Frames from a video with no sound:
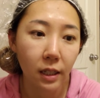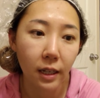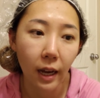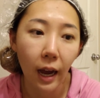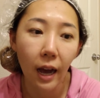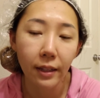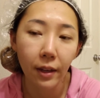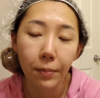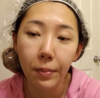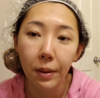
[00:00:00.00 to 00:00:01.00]
it had
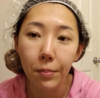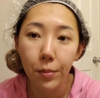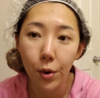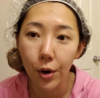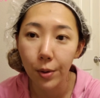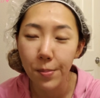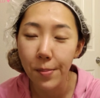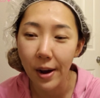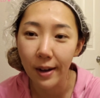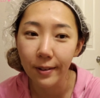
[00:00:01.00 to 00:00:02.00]
a bit more
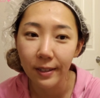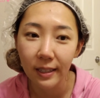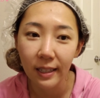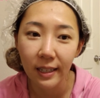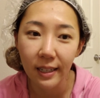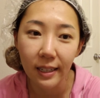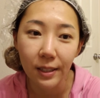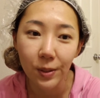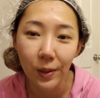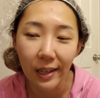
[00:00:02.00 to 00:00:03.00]
amount in it
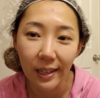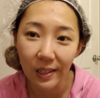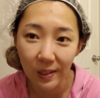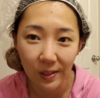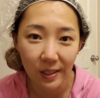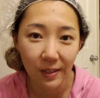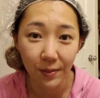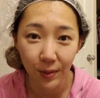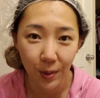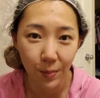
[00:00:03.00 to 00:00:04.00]
so I can use it
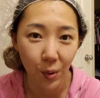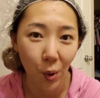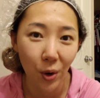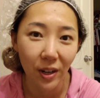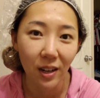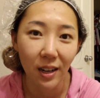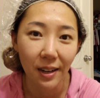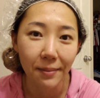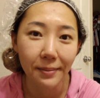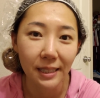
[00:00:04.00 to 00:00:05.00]
for more
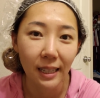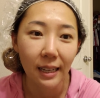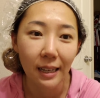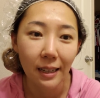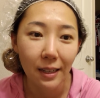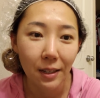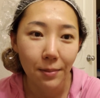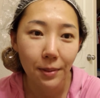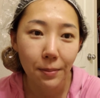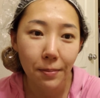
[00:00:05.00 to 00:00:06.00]
times.
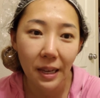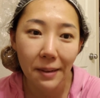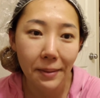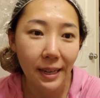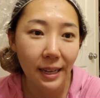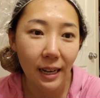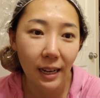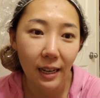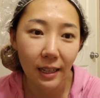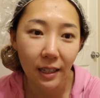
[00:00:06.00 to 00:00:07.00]
Maybe
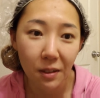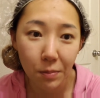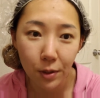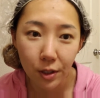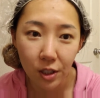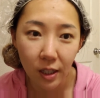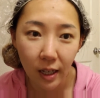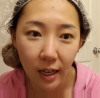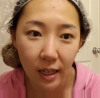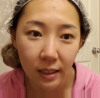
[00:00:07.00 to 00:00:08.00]
I can
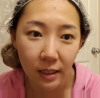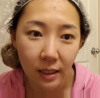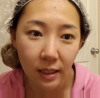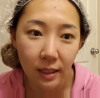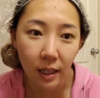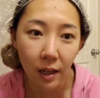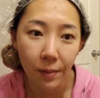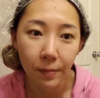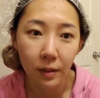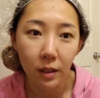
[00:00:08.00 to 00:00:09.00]
purchase
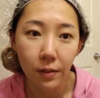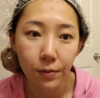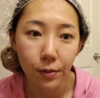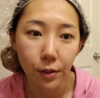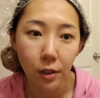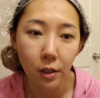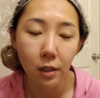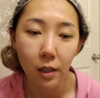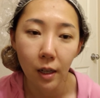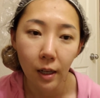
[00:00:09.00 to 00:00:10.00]
the full